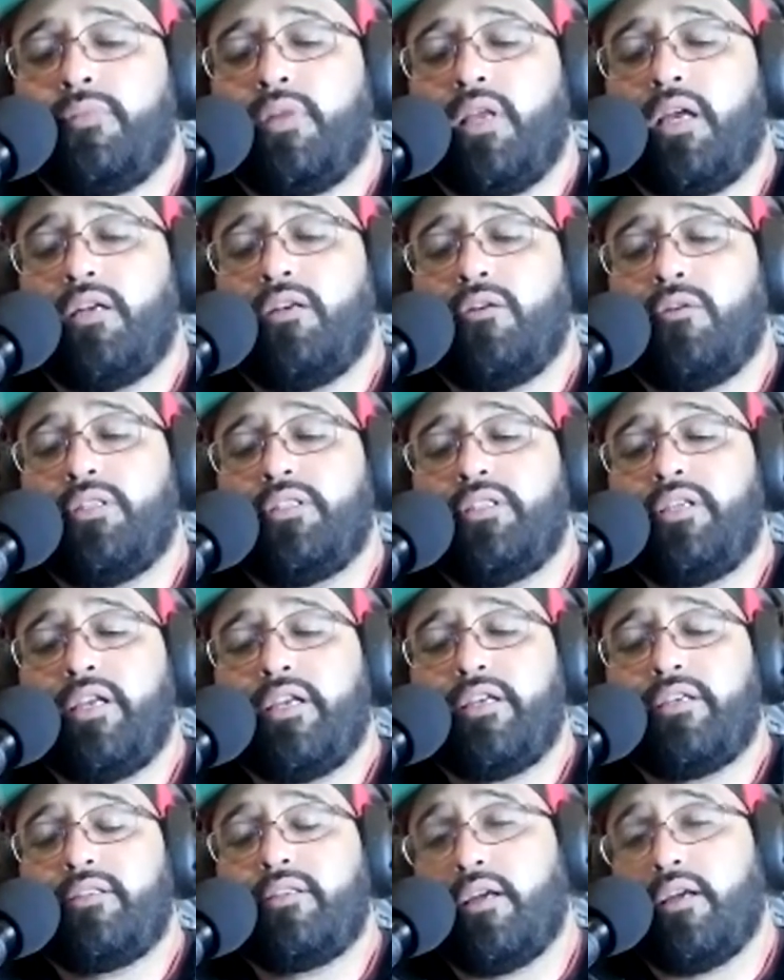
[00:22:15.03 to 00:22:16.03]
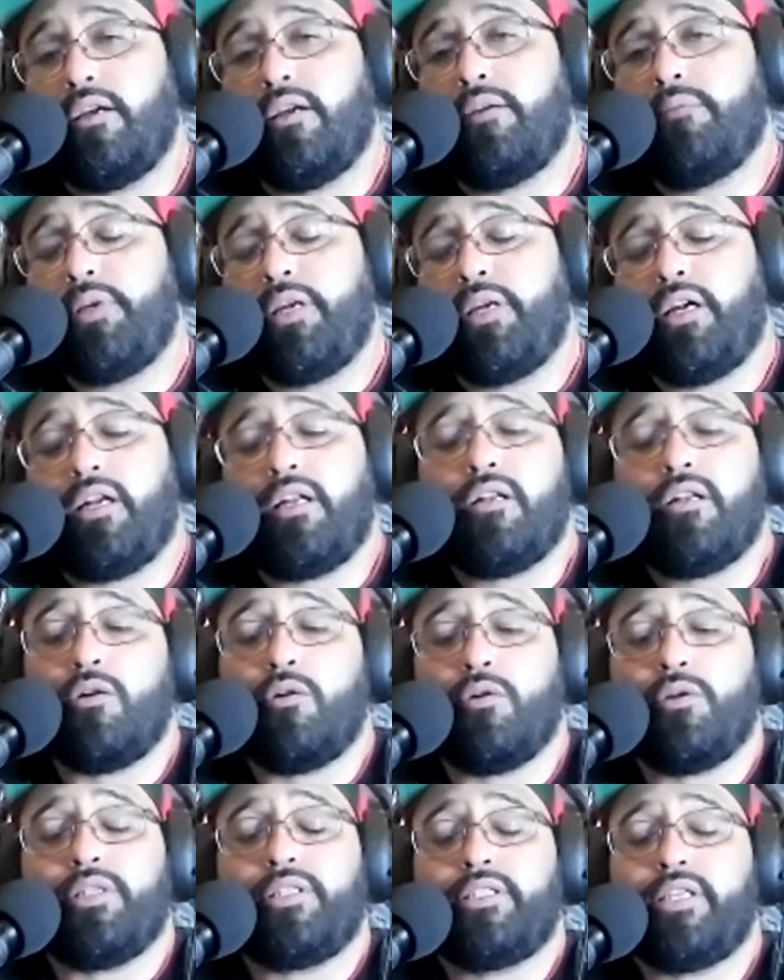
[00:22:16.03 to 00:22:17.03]
I know it takes time, and I
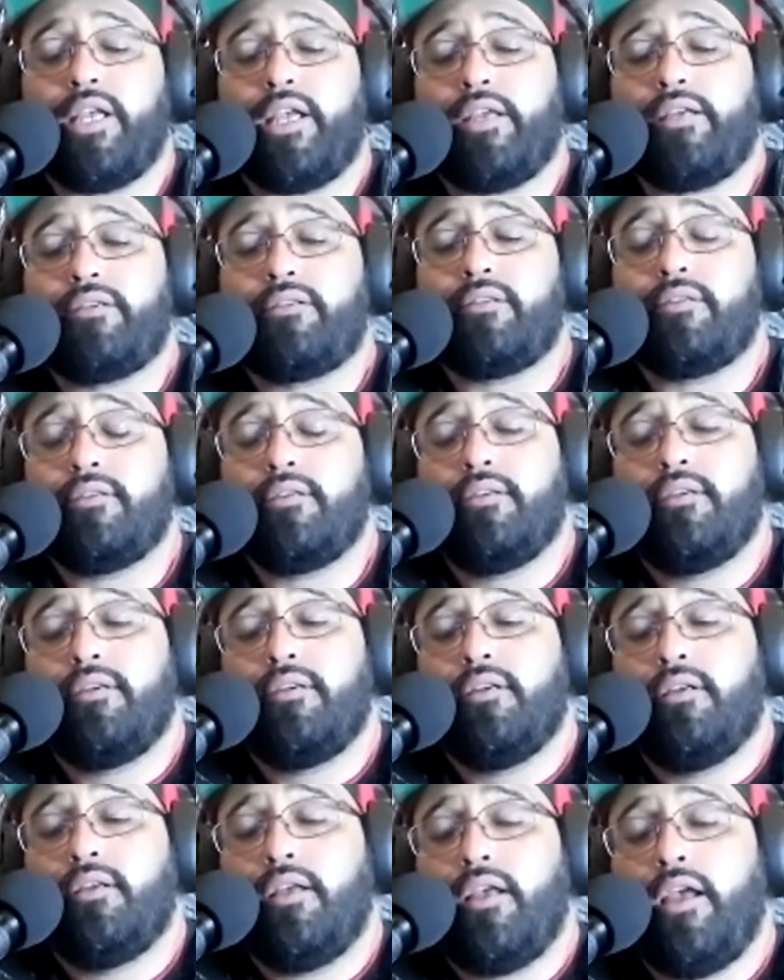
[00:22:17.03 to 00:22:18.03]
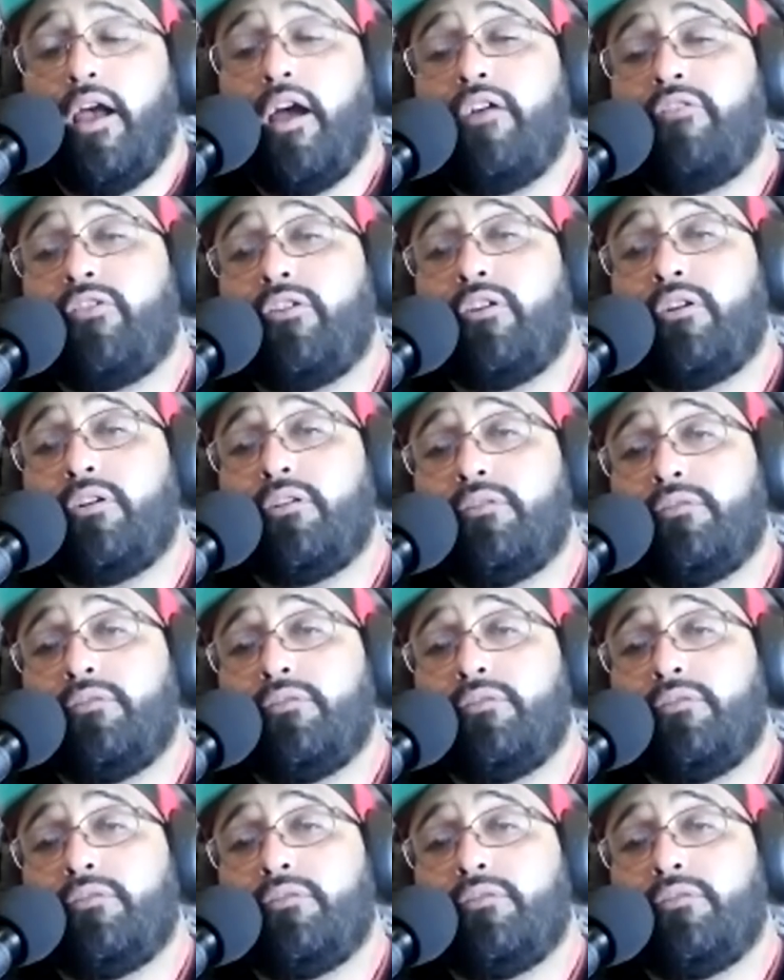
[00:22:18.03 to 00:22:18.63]
know it takes effort.